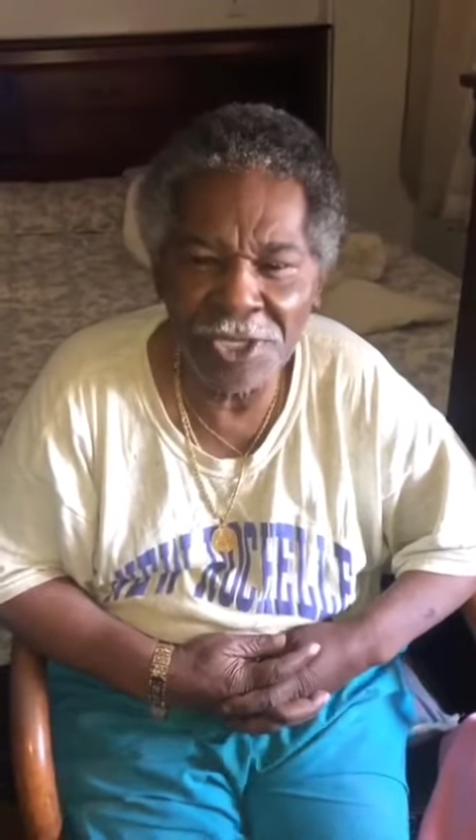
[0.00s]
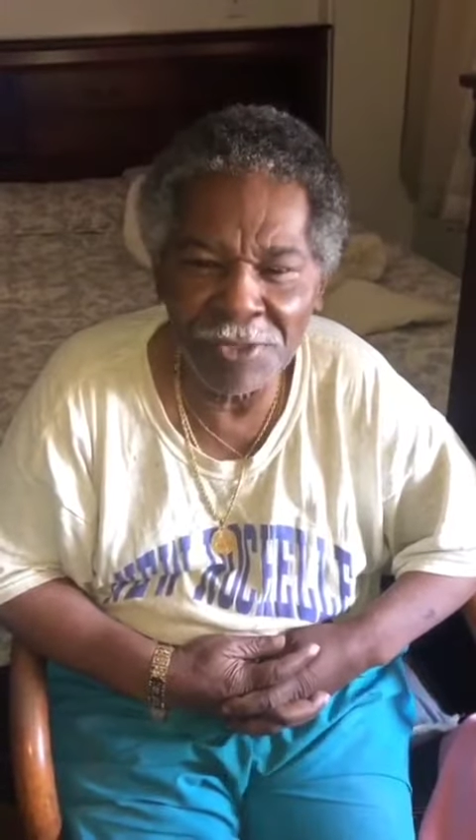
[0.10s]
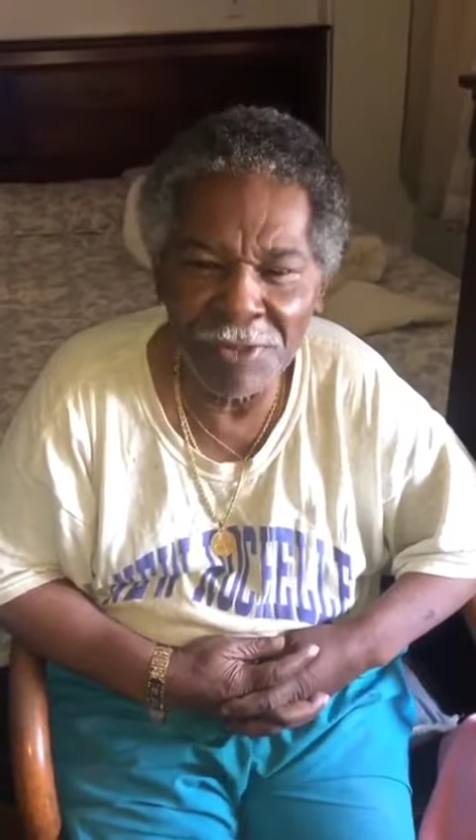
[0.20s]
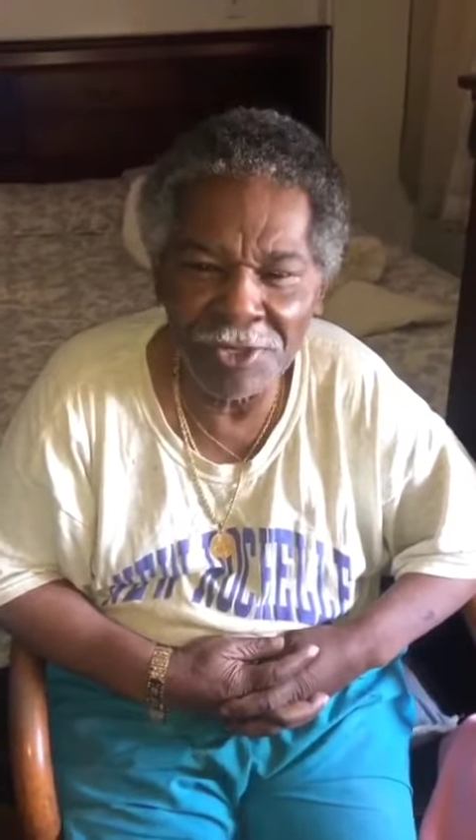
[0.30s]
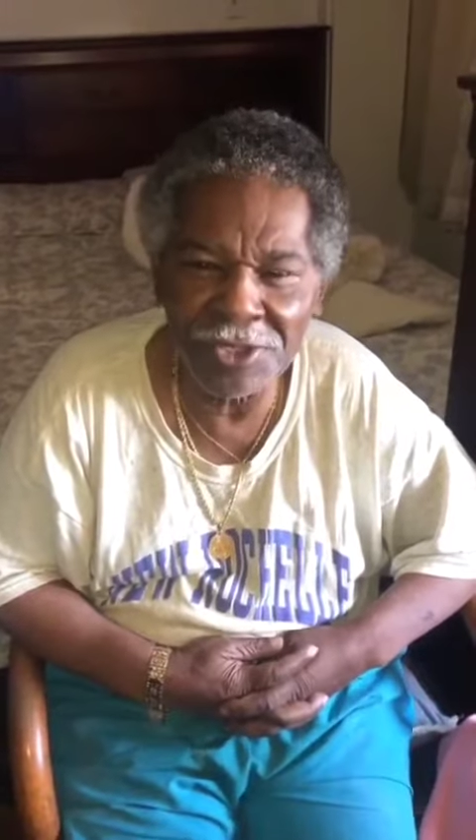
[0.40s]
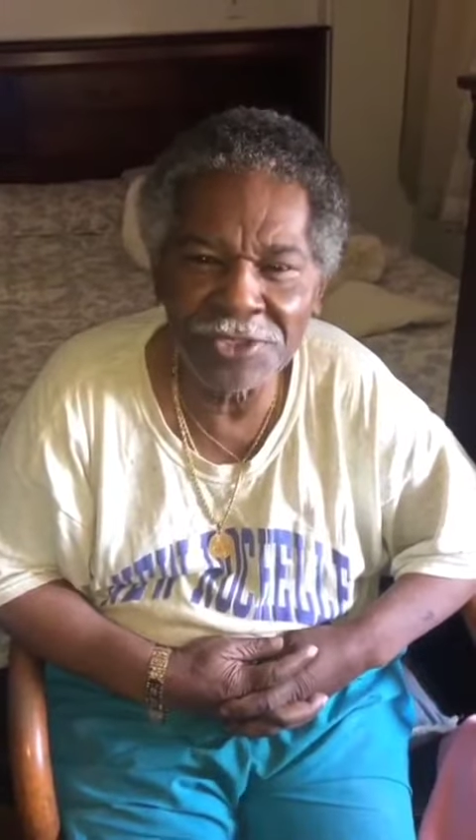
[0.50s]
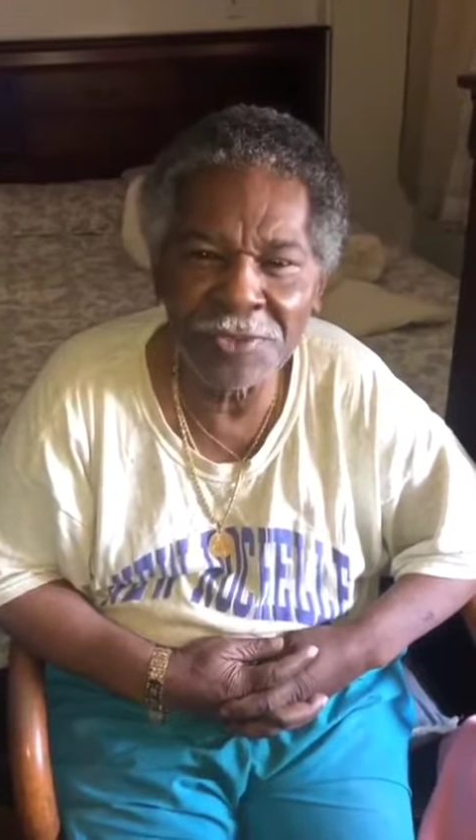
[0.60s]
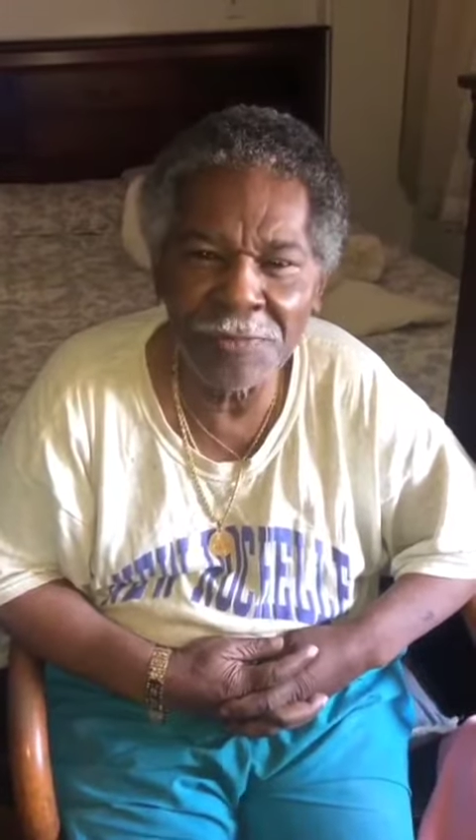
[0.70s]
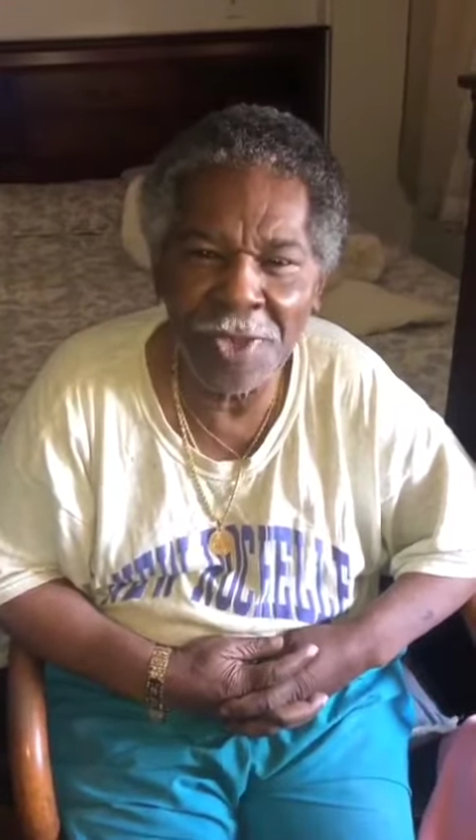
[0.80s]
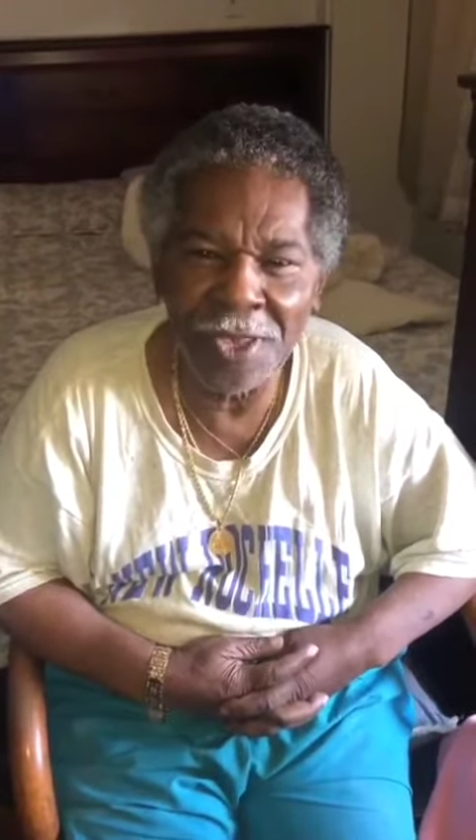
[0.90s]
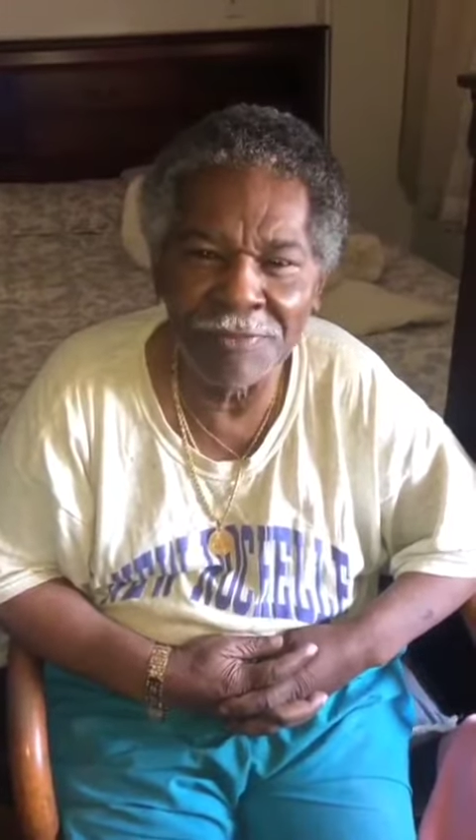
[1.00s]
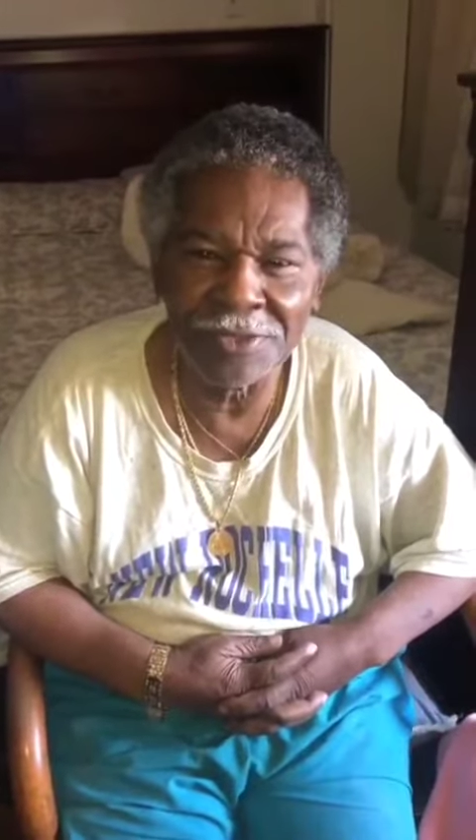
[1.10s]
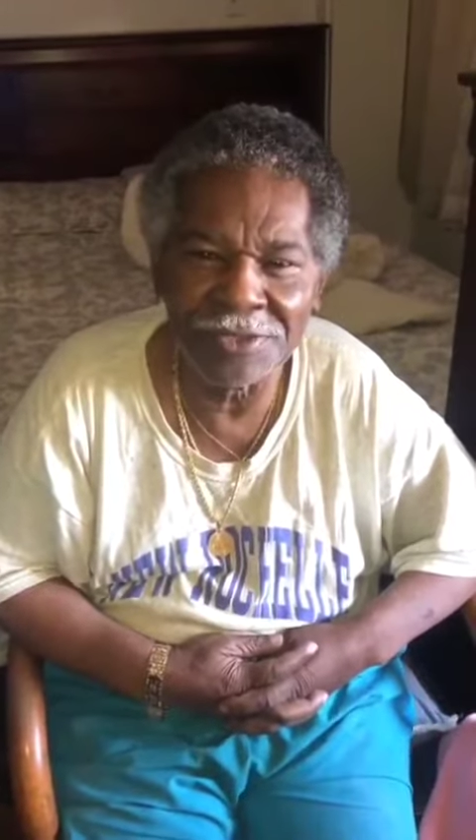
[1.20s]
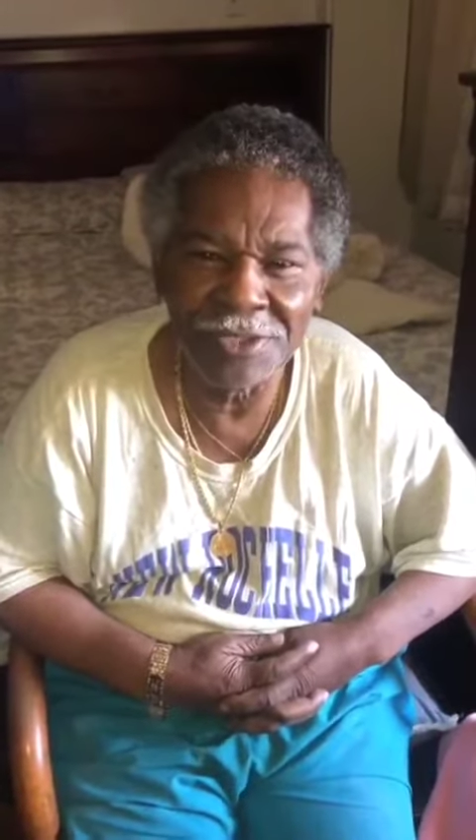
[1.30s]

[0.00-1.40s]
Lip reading: where you bury the survivors?